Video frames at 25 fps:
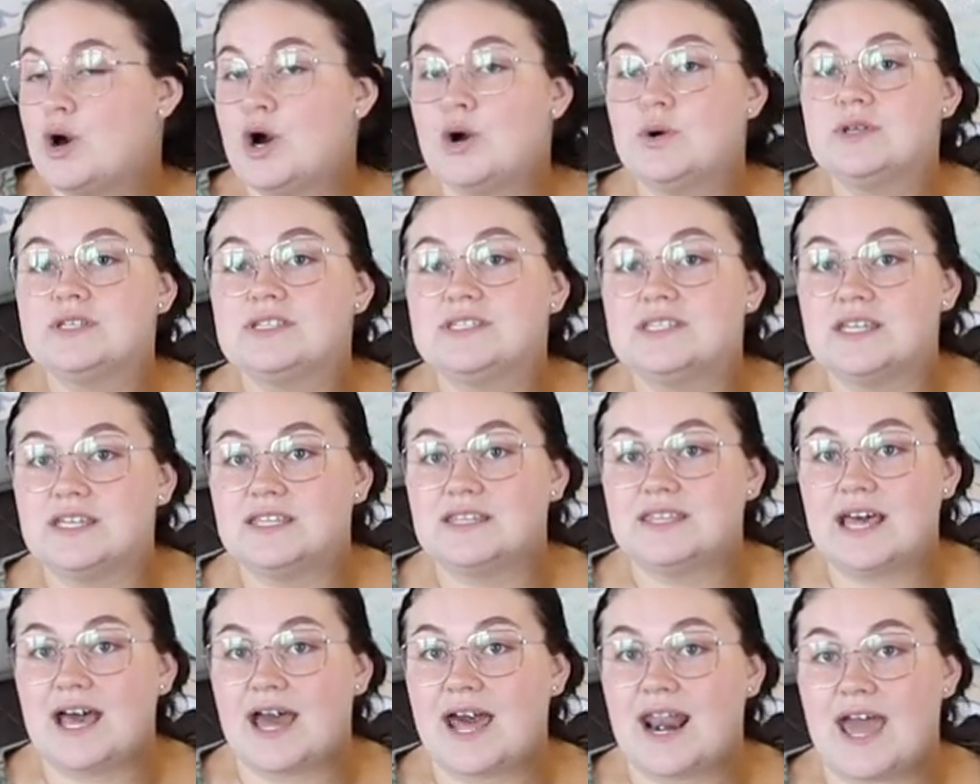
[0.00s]

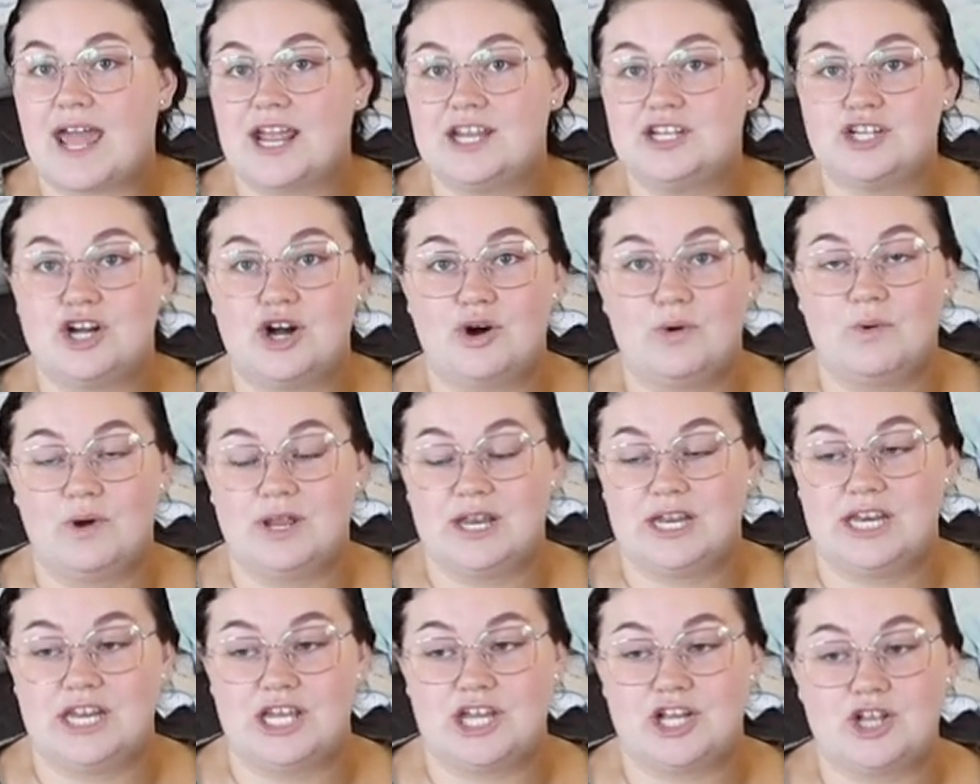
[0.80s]
posted that I don't
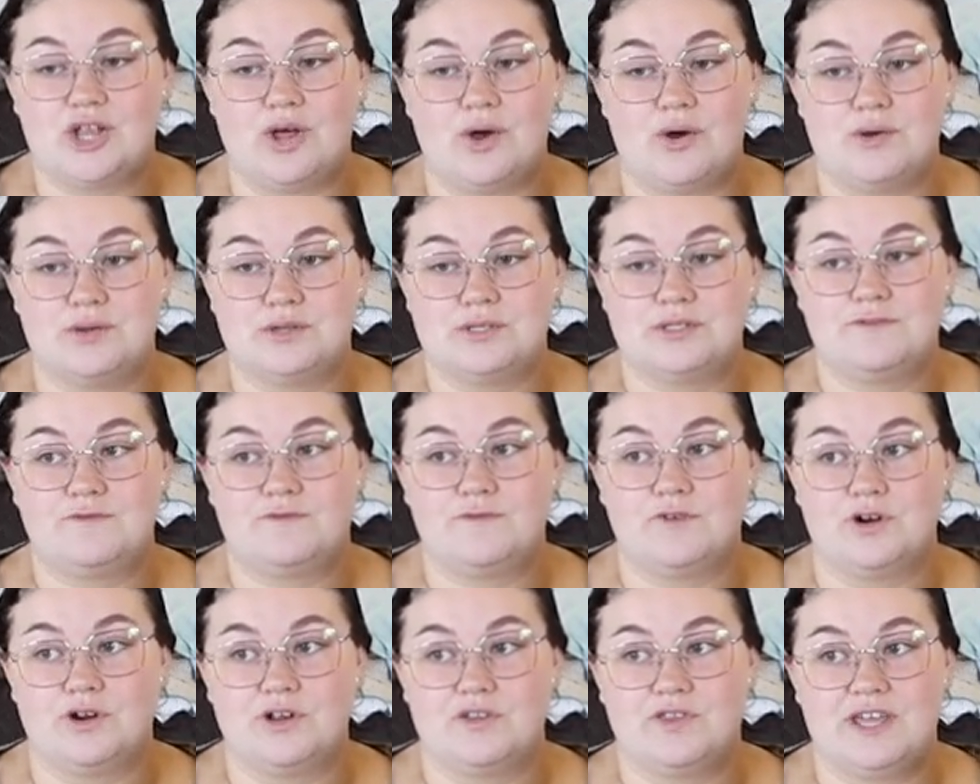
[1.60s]
want any clothes
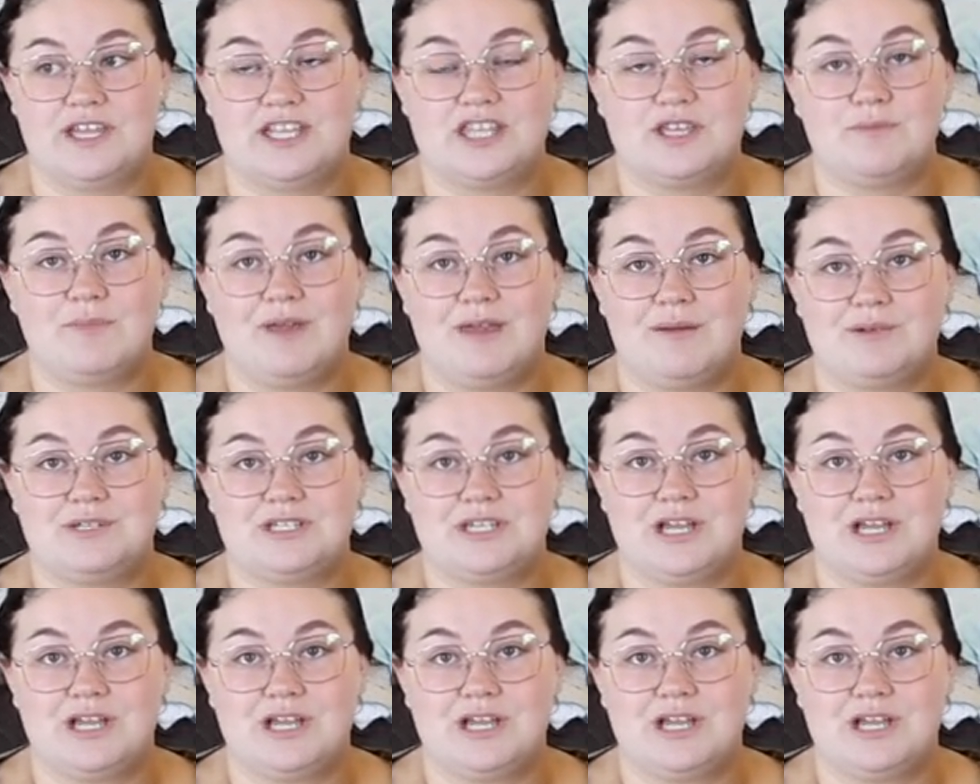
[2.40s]
for like the baby